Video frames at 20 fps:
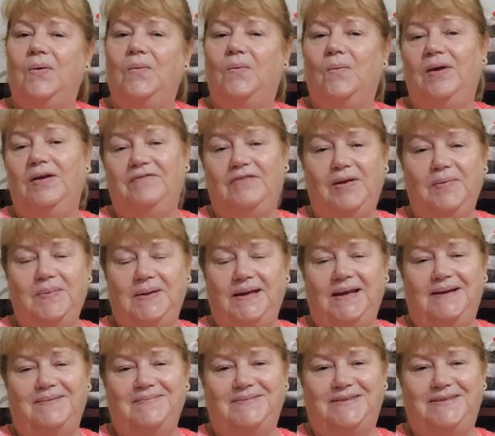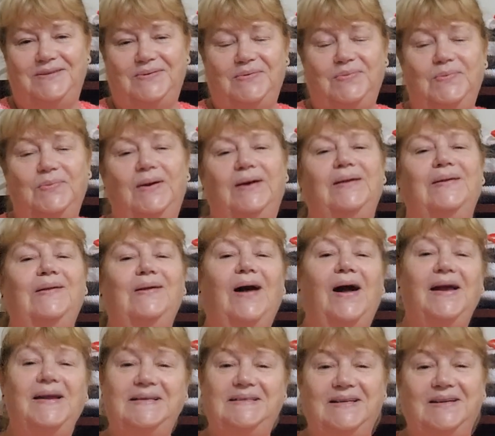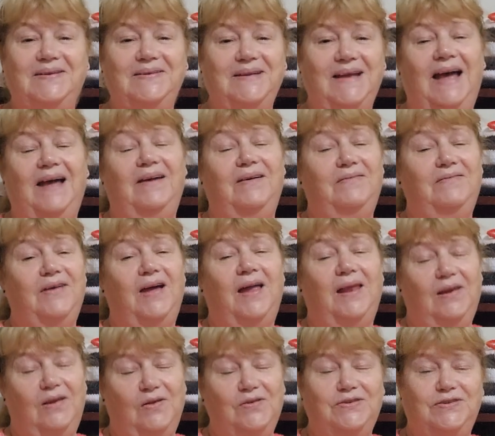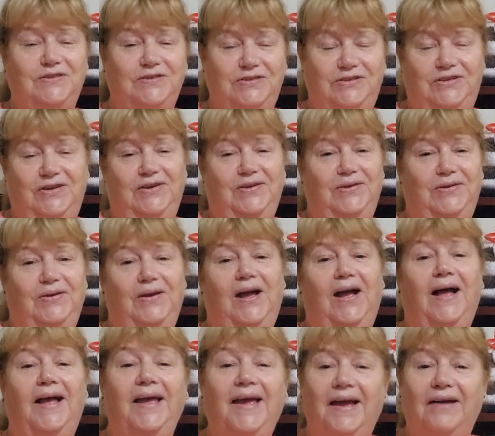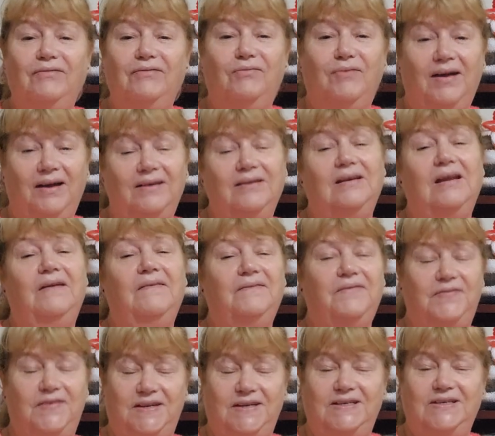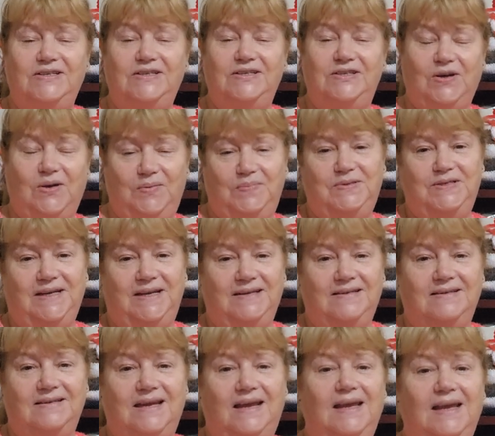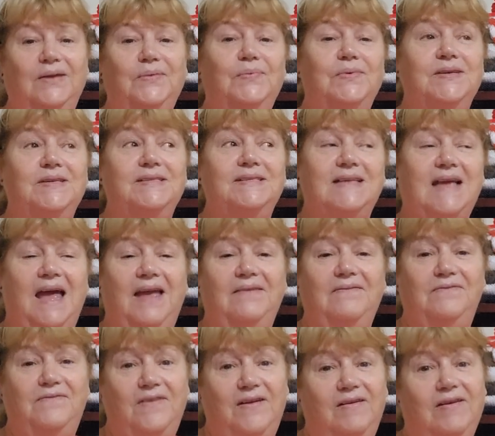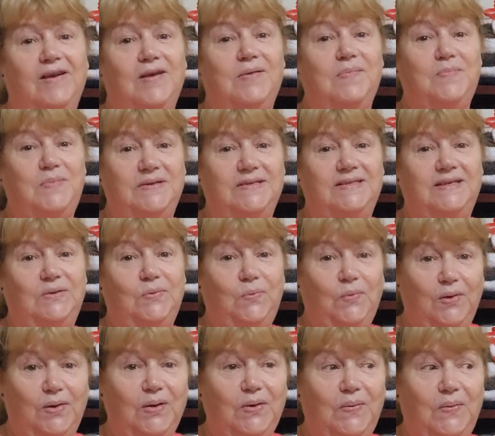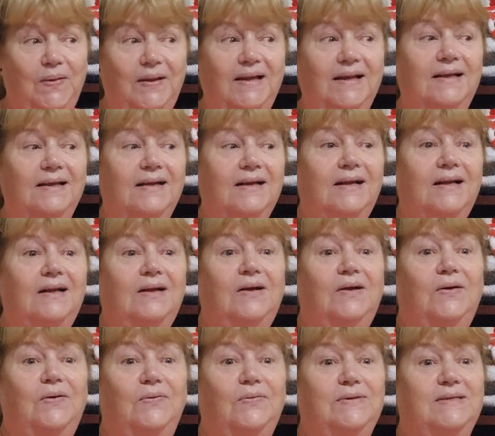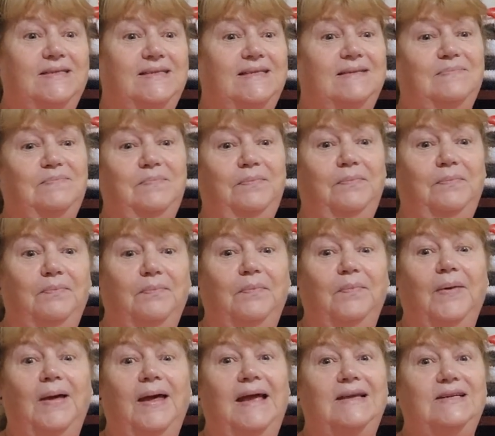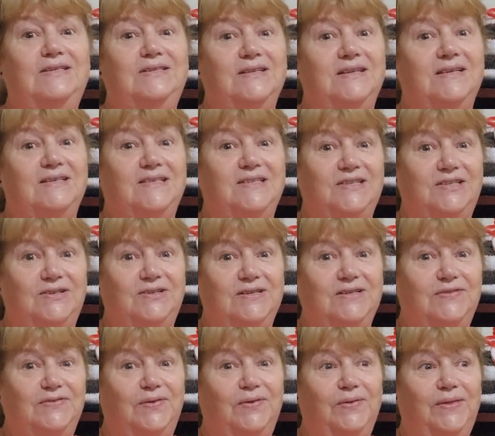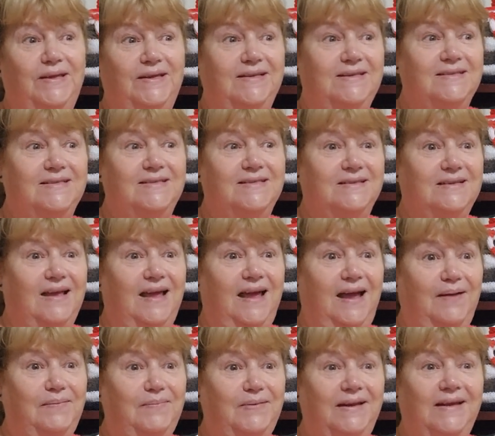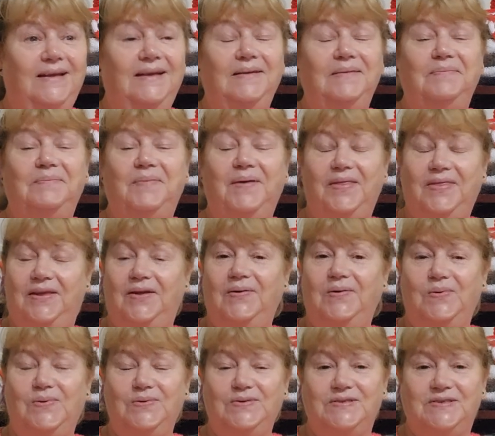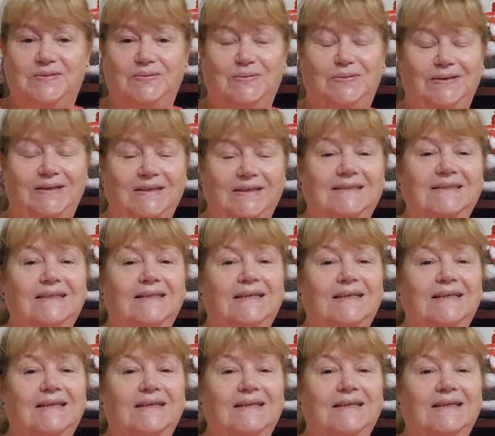What have I been up to? Well, I don't have a lot to show you. I have one finished object. It was a very busy work week with some major stressful things happening, but they're all sorted.